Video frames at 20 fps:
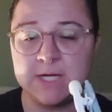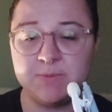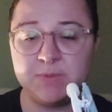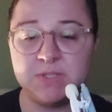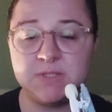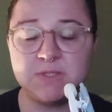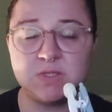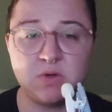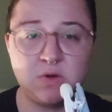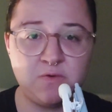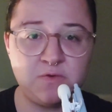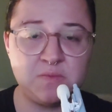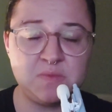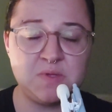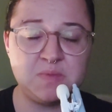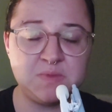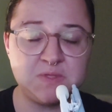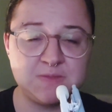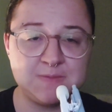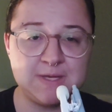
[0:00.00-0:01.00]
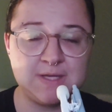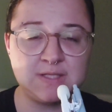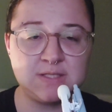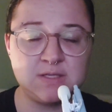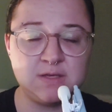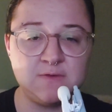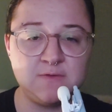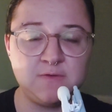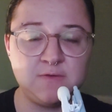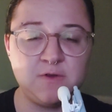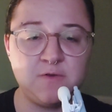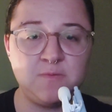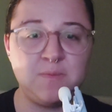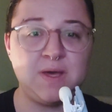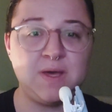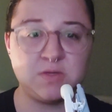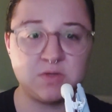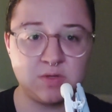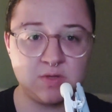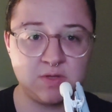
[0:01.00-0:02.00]
but it's told from the perspective of
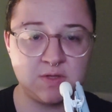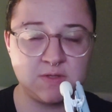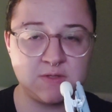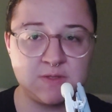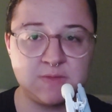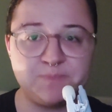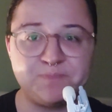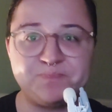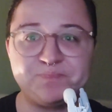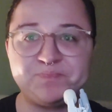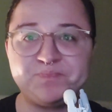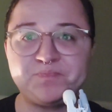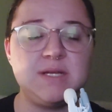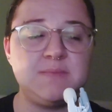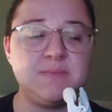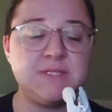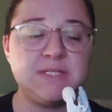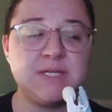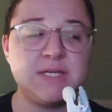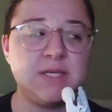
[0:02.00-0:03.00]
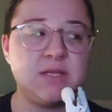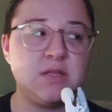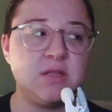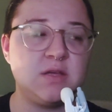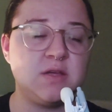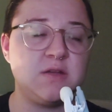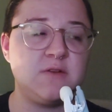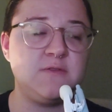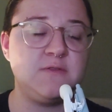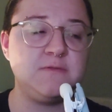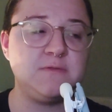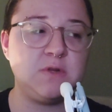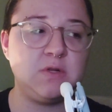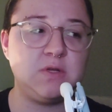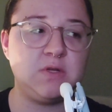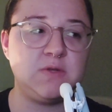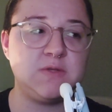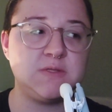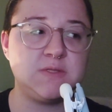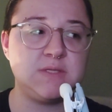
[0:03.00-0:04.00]
Patroclus. And in particular kind of
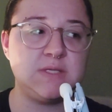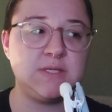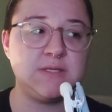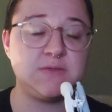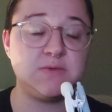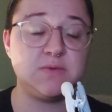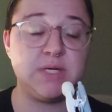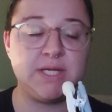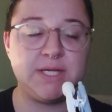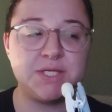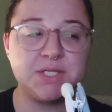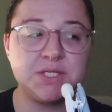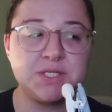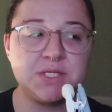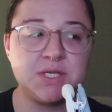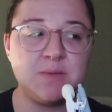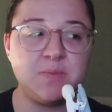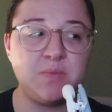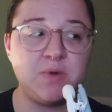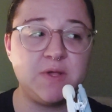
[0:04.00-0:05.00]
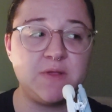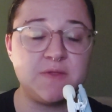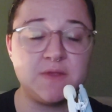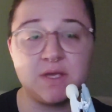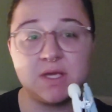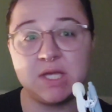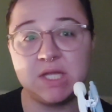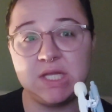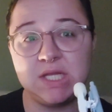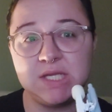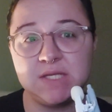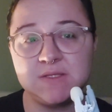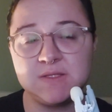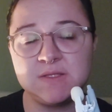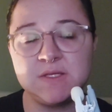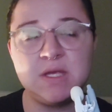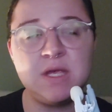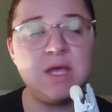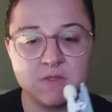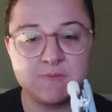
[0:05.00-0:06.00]
follows his relationship with
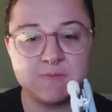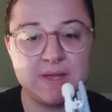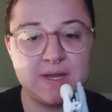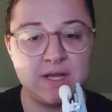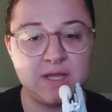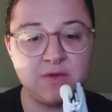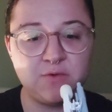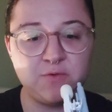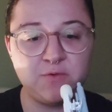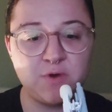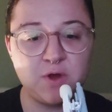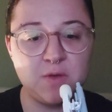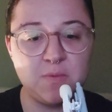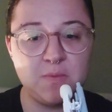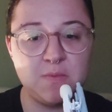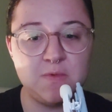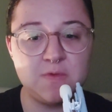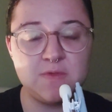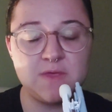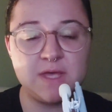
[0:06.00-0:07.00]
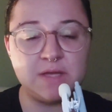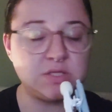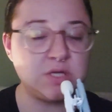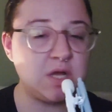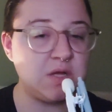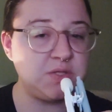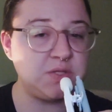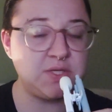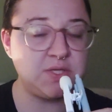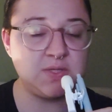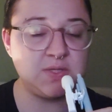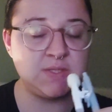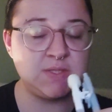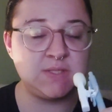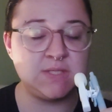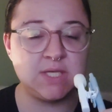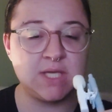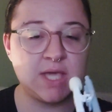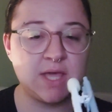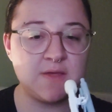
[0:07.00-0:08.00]
Achilles, spanning from their childhood
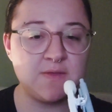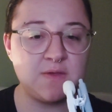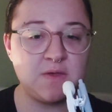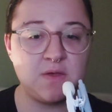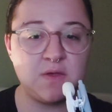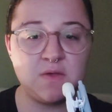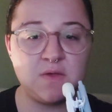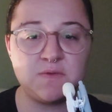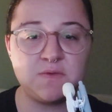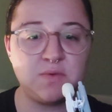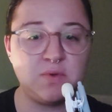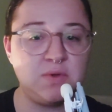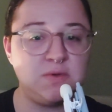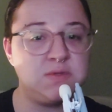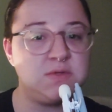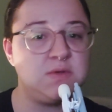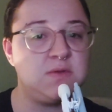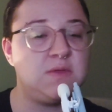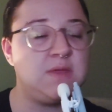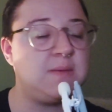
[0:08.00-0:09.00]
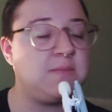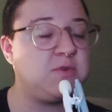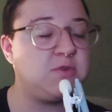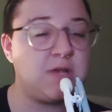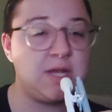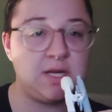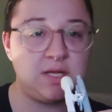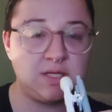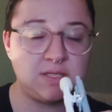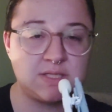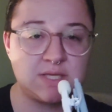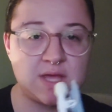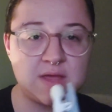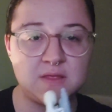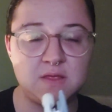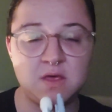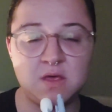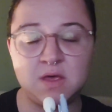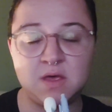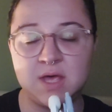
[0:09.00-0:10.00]
together through to them training
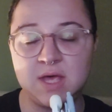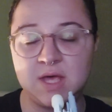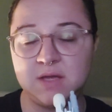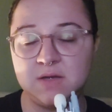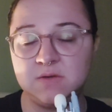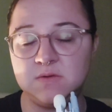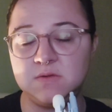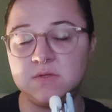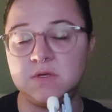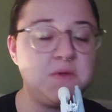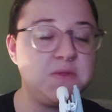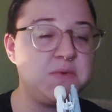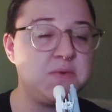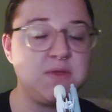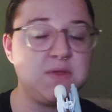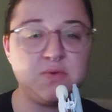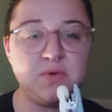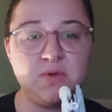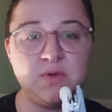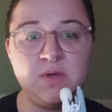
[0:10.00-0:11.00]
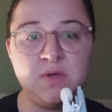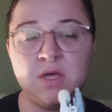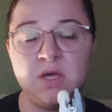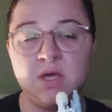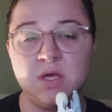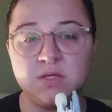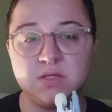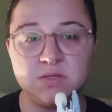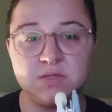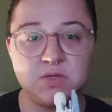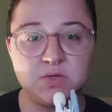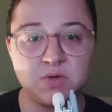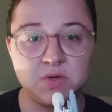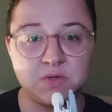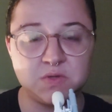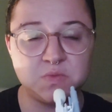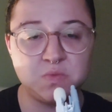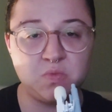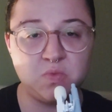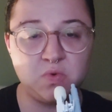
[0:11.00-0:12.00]
together and all the way through to the
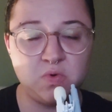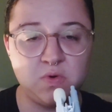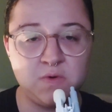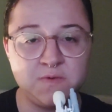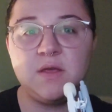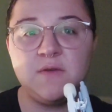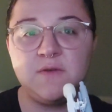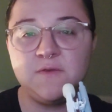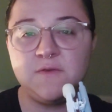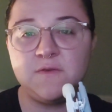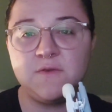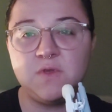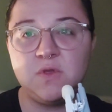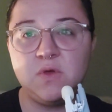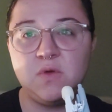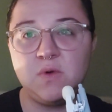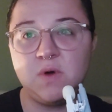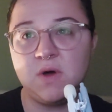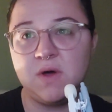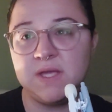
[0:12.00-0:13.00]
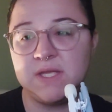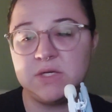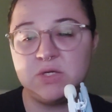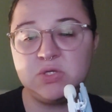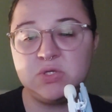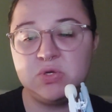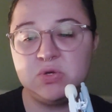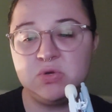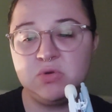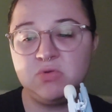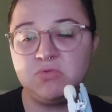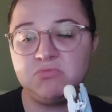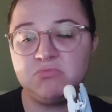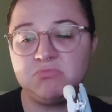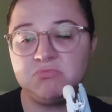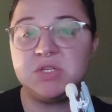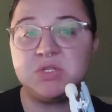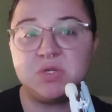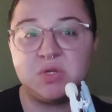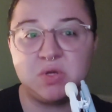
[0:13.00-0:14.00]
Trojan War. If you are into
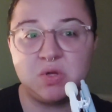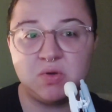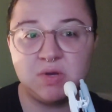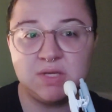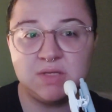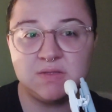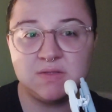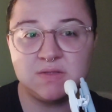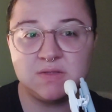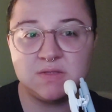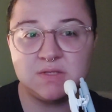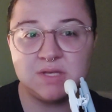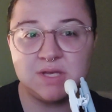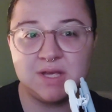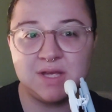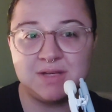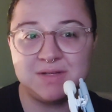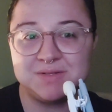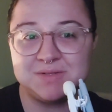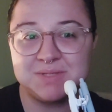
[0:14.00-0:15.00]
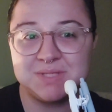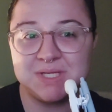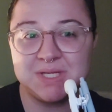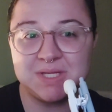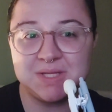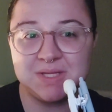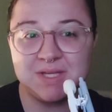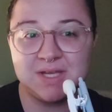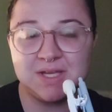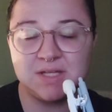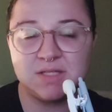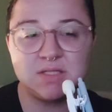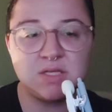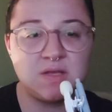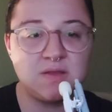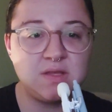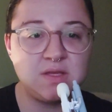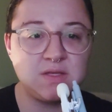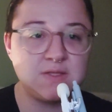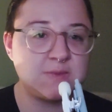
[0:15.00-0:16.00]
ancient Greece and the Iliad,
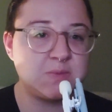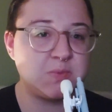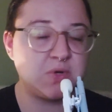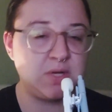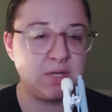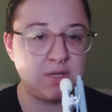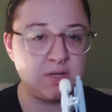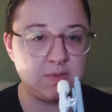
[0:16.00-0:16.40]
I think it's a pretty